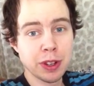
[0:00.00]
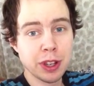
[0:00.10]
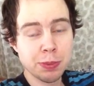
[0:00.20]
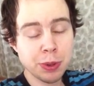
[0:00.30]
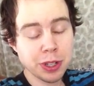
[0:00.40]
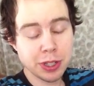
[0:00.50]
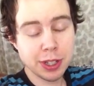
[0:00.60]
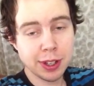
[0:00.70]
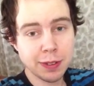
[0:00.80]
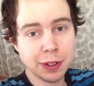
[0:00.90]
is pretty
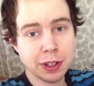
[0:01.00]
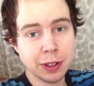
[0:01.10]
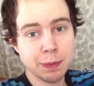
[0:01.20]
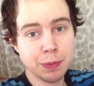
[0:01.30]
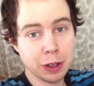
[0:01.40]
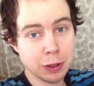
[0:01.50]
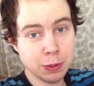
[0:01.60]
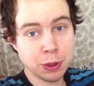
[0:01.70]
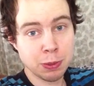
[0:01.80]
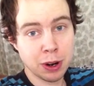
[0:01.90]
significant and it's
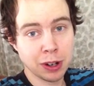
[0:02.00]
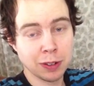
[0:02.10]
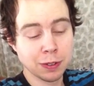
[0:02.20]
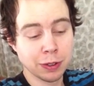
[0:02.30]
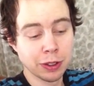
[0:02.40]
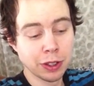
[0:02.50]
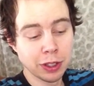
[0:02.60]
pretty powerful.